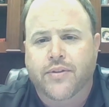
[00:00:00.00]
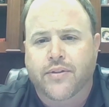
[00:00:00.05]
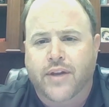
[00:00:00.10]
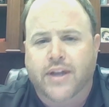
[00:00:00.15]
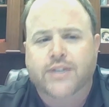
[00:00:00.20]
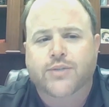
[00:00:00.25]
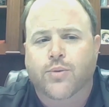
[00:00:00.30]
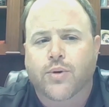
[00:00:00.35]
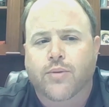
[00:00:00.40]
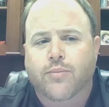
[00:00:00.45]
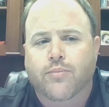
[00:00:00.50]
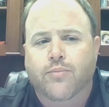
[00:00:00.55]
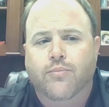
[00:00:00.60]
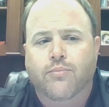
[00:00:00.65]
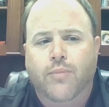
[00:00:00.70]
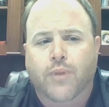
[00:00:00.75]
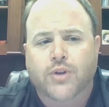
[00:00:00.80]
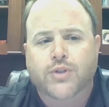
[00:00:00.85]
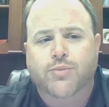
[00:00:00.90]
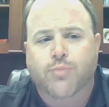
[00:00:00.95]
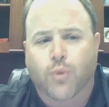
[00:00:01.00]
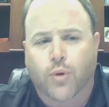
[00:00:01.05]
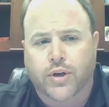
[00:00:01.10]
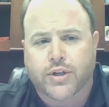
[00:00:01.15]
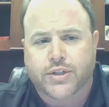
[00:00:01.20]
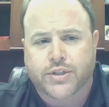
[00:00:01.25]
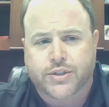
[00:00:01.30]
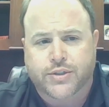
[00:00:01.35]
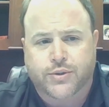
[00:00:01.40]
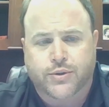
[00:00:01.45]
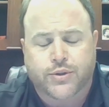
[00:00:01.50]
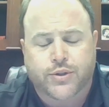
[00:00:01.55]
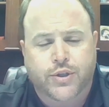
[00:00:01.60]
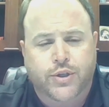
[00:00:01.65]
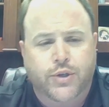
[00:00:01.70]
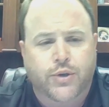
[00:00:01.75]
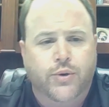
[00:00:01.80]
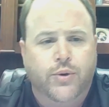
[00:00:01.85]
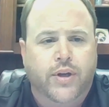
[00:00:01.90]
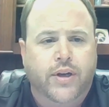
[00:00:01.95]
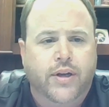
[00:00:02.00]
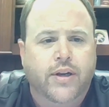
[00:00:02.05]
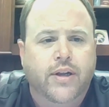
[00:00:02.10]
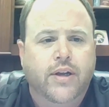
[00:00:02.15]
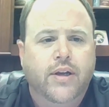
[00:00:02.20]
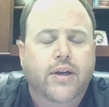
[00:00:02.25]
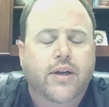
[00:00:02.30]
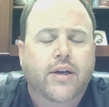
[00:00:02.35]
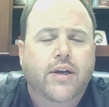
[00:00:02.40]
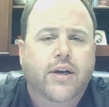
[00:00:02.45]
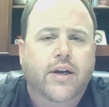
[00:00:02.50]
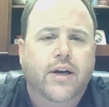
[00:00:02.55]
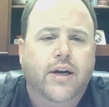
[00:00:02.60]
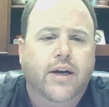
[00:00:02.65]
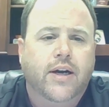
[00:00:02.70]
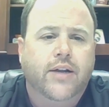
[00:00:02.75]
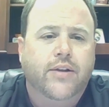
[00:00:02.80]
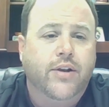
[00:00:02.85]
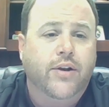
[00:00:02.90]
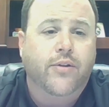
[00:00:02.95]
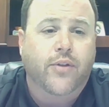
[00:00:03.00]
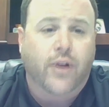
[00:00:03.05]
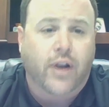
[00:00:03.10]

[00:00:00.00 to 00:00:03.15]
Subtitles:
and that's when most mortgages are due and you know, the